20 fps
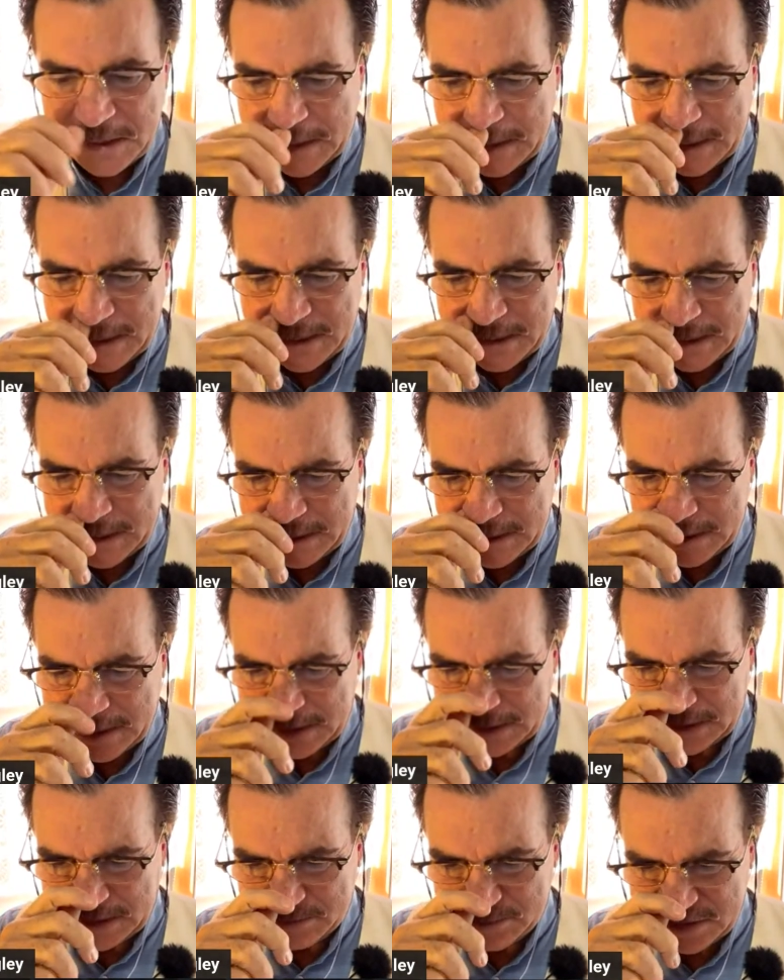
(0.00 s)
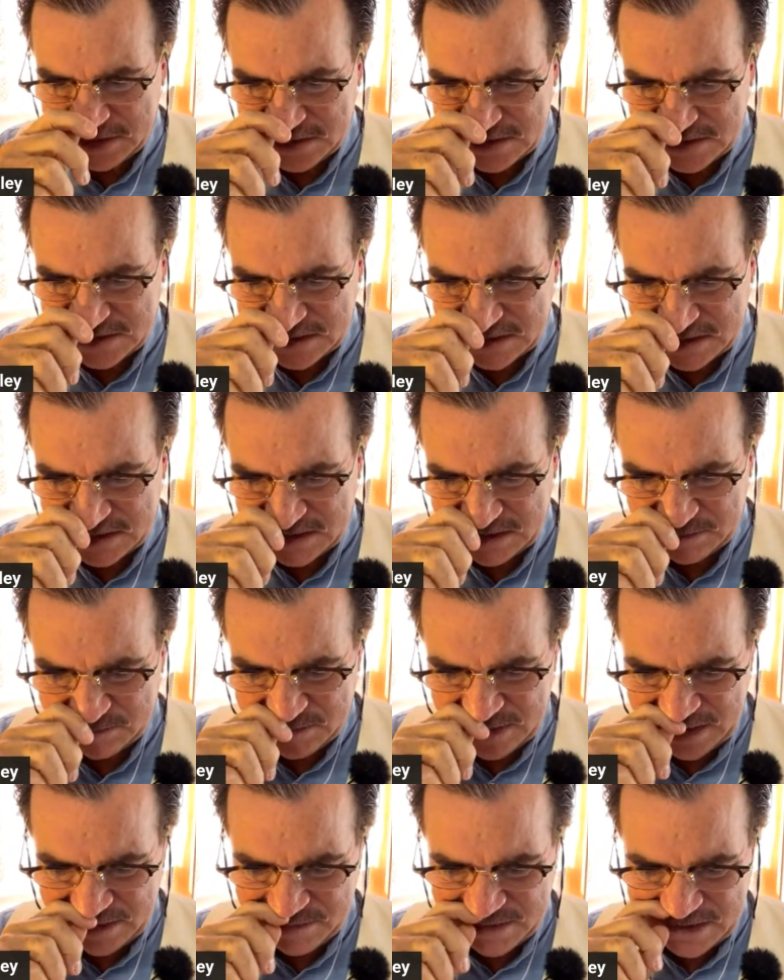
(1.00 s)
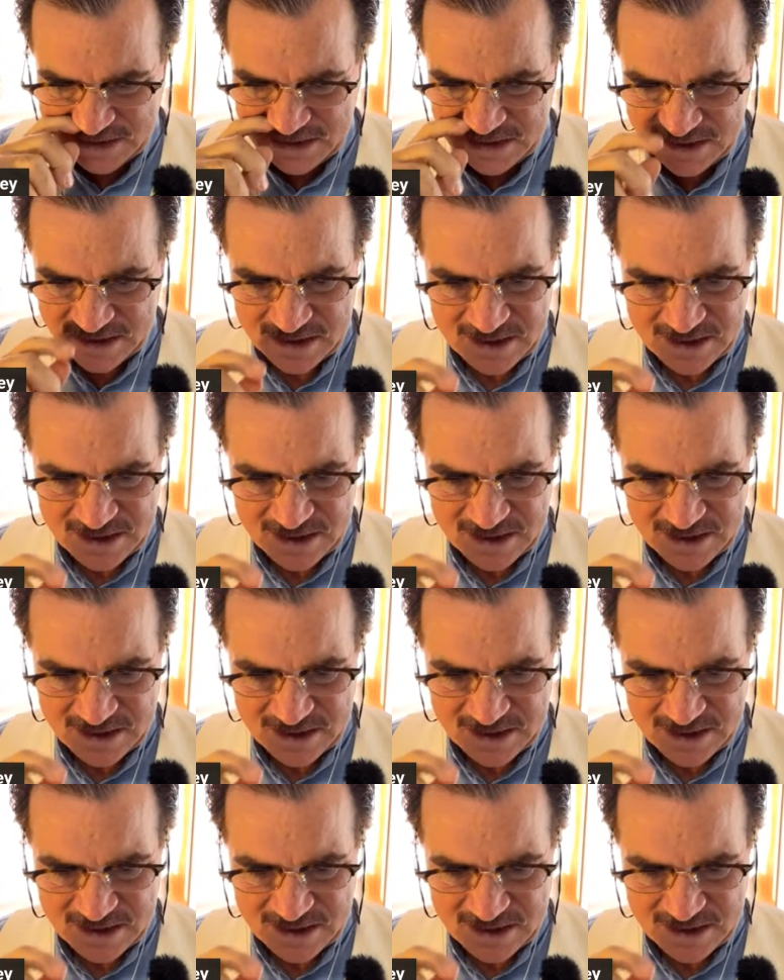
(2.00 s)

in, let me see, maybe,